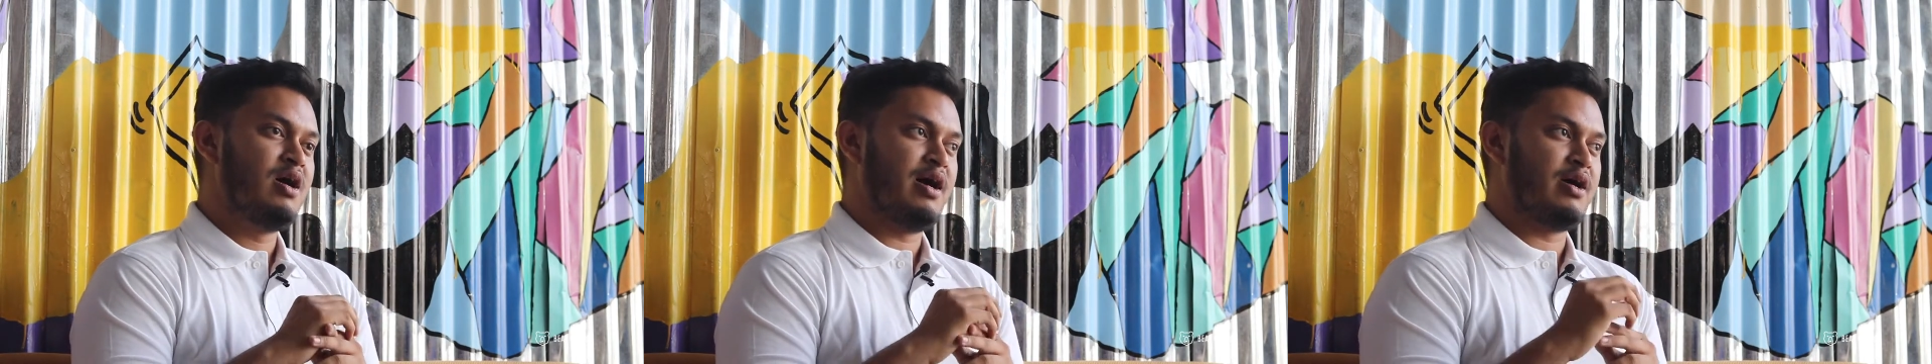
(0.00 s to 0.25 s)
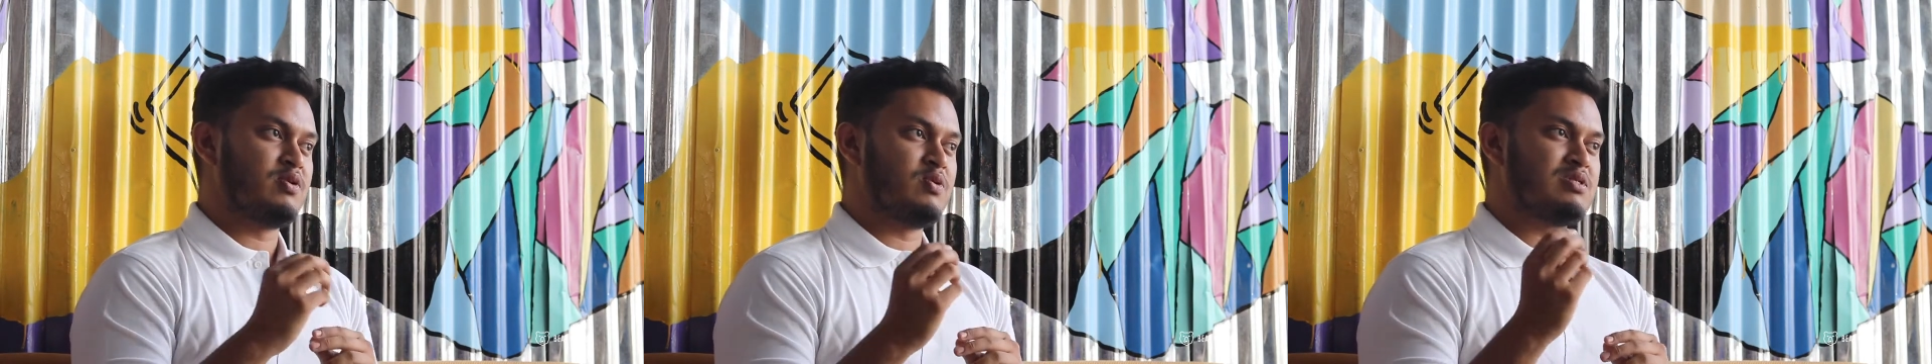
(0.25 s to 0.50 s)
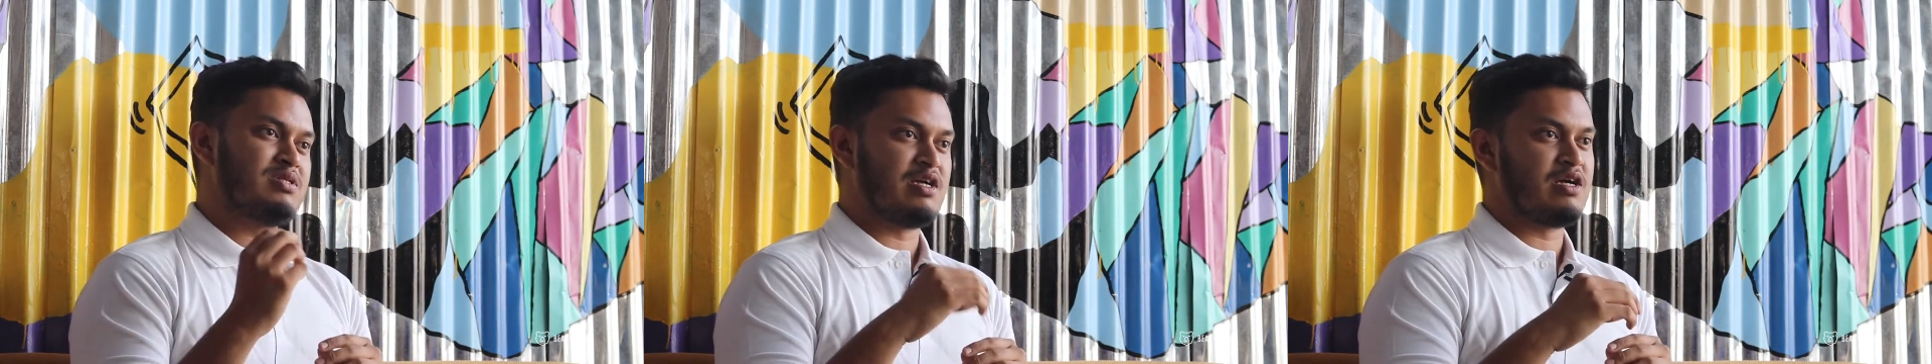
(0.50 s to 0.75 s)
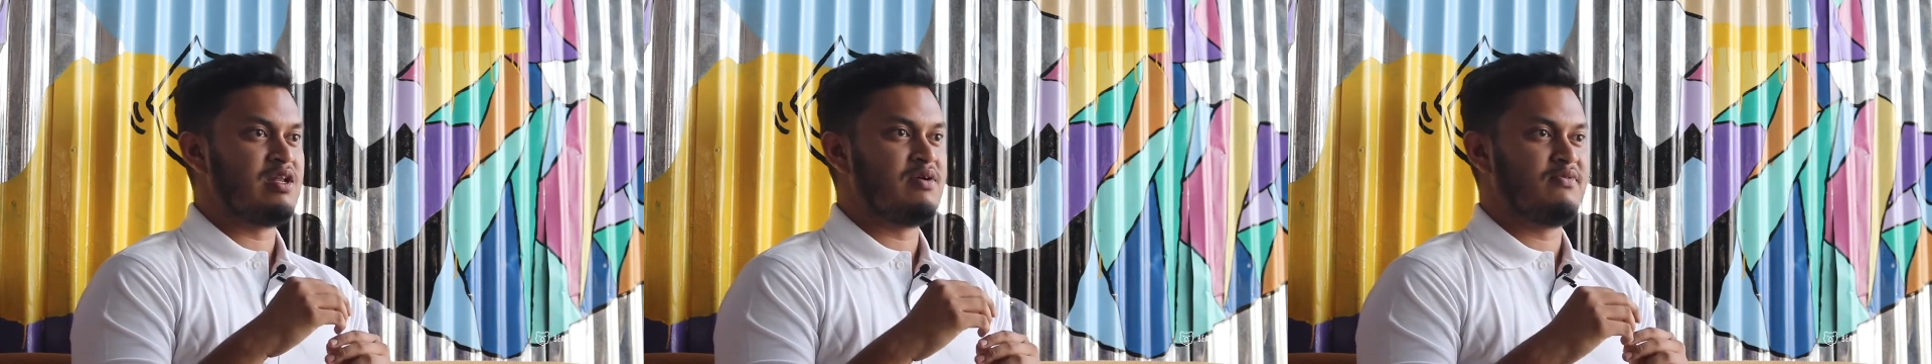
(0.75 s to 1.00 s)
I took
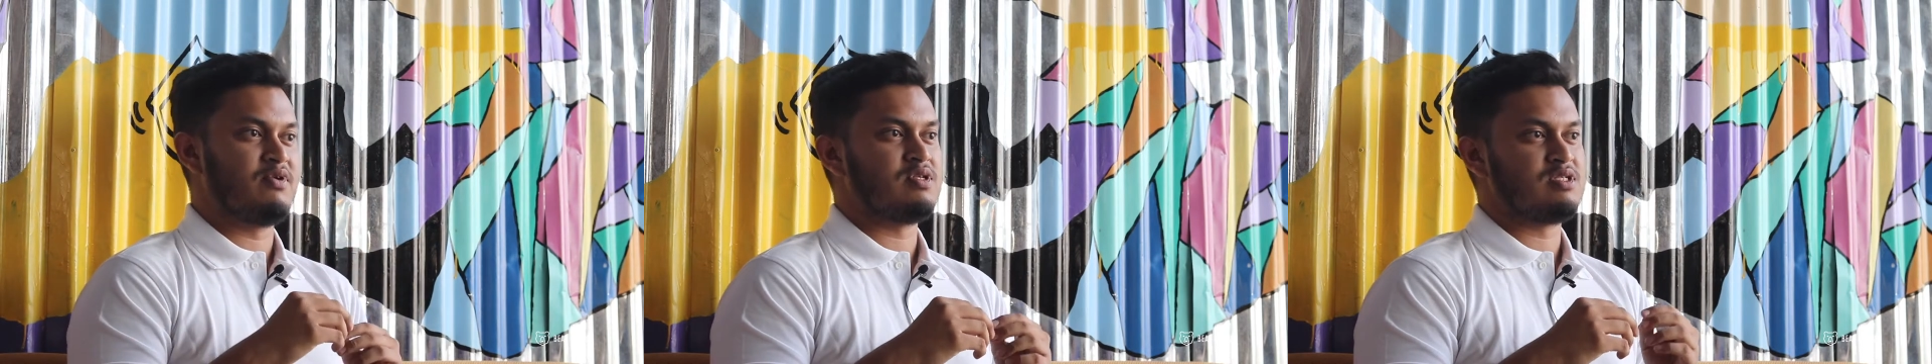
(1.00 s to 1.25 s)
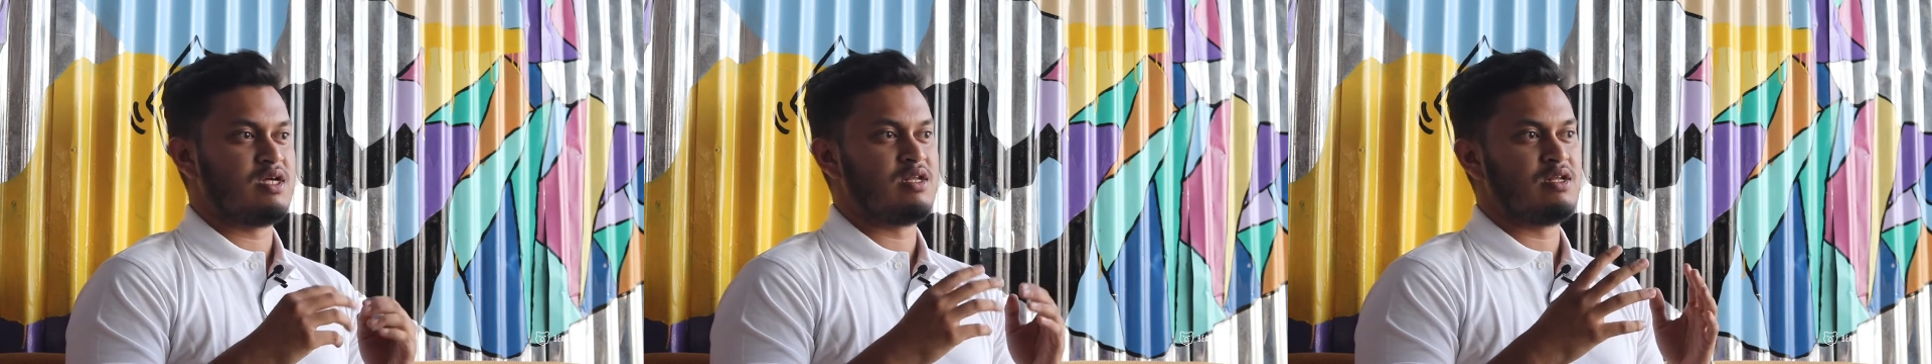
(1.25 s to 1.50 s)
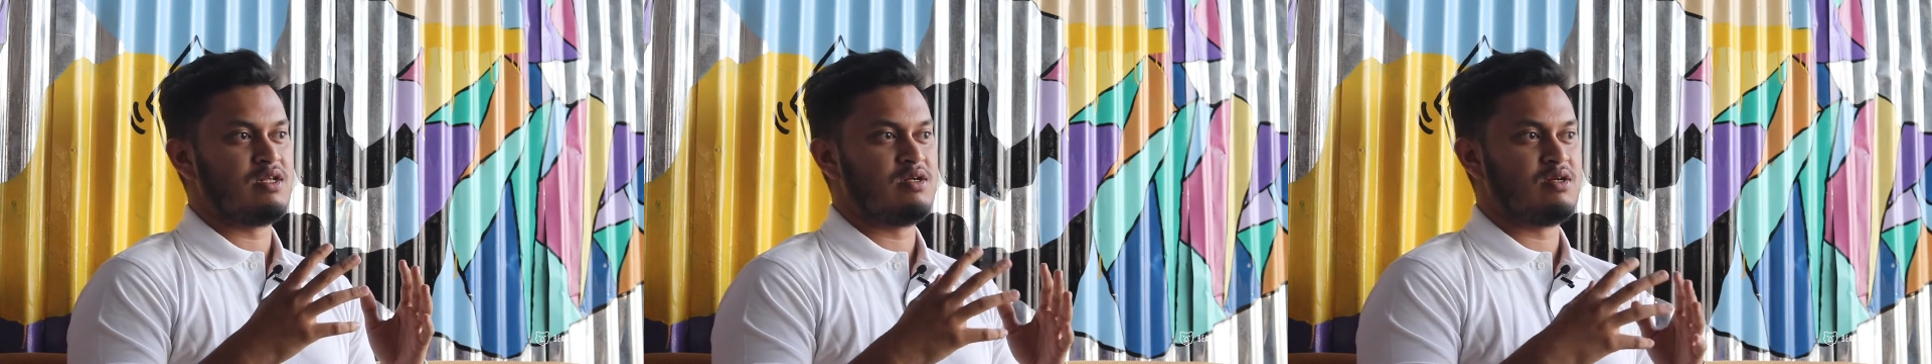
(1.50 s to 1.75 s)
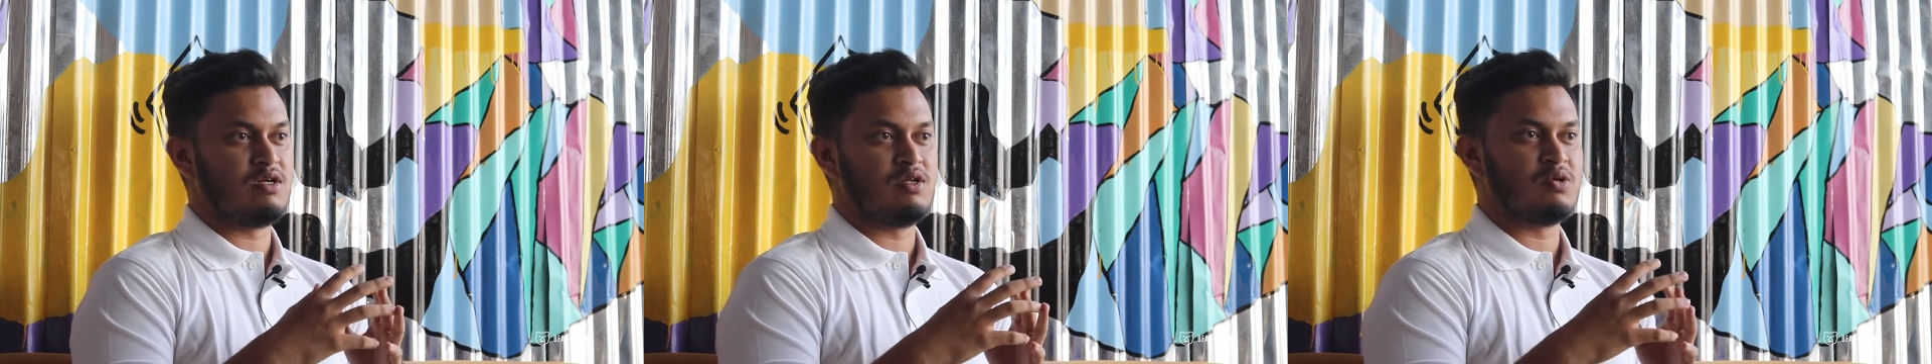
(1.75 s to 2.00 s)
Sinhala fonts and did
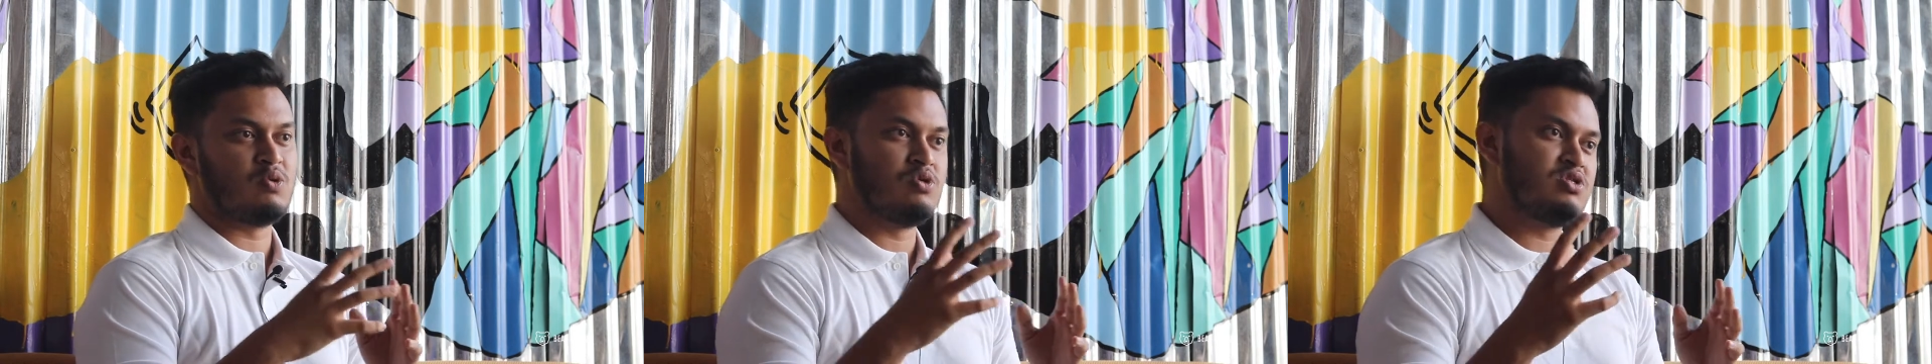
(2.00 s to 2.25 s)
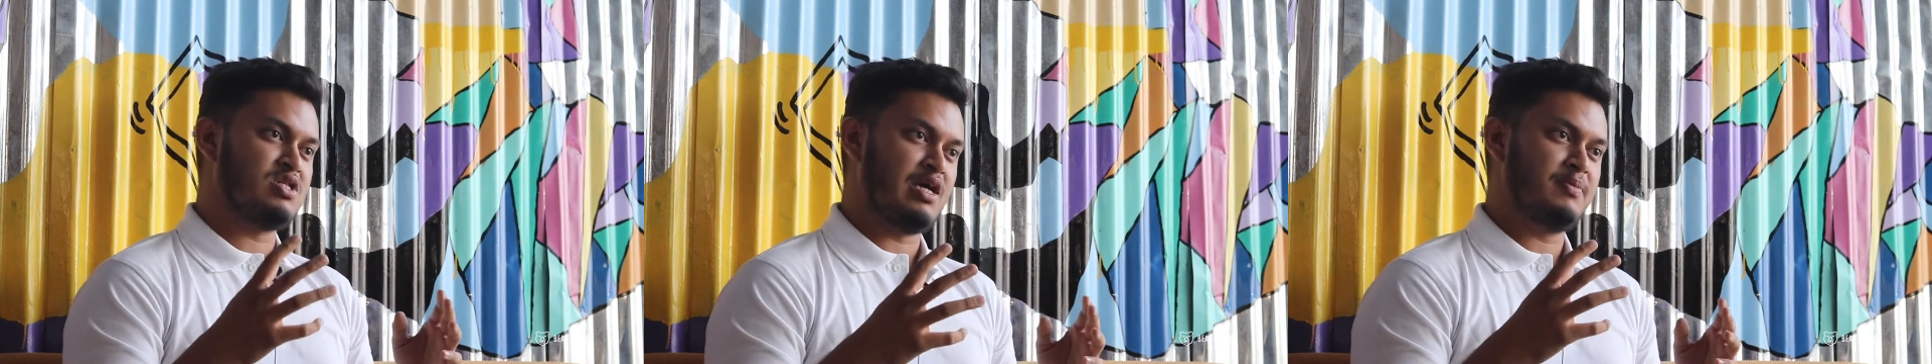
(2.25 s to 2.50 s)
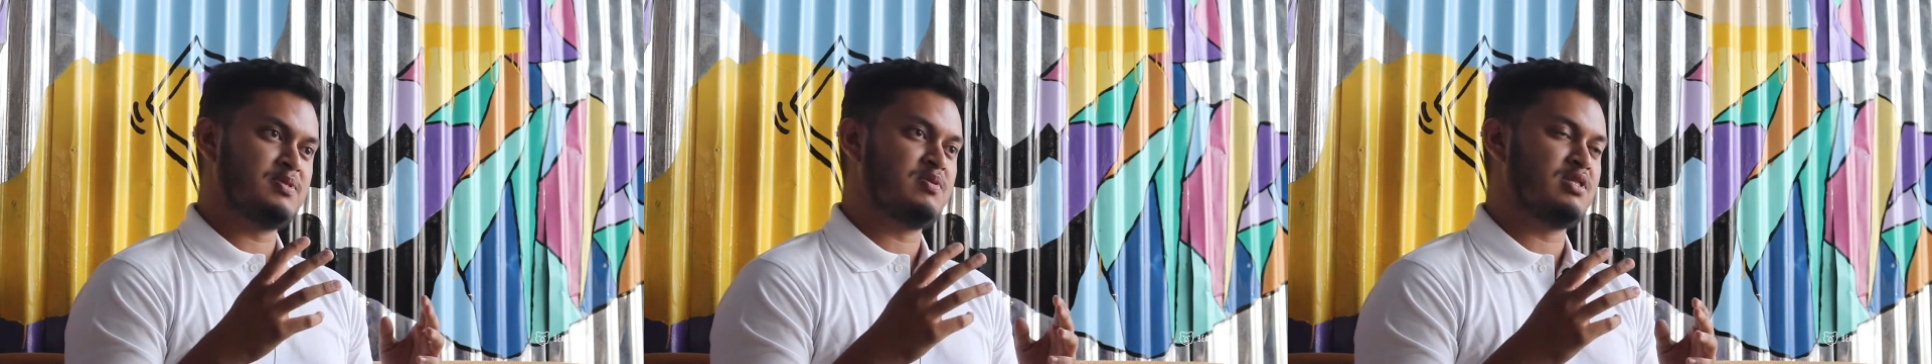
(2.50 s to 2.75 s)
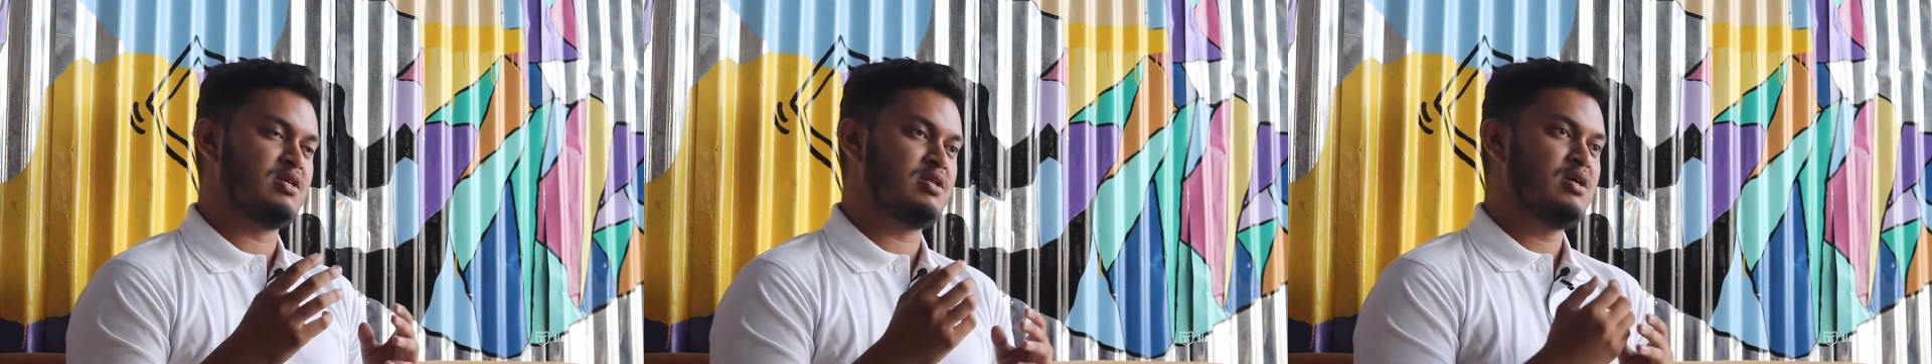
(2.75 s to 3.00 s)
really cool shapes
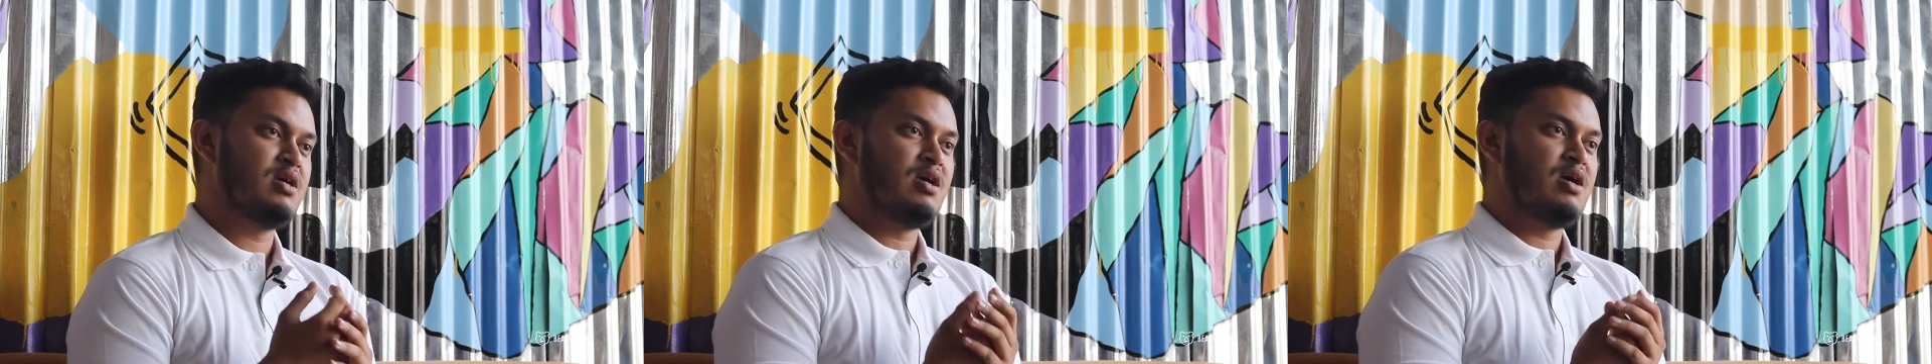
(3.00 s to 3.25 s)
with it.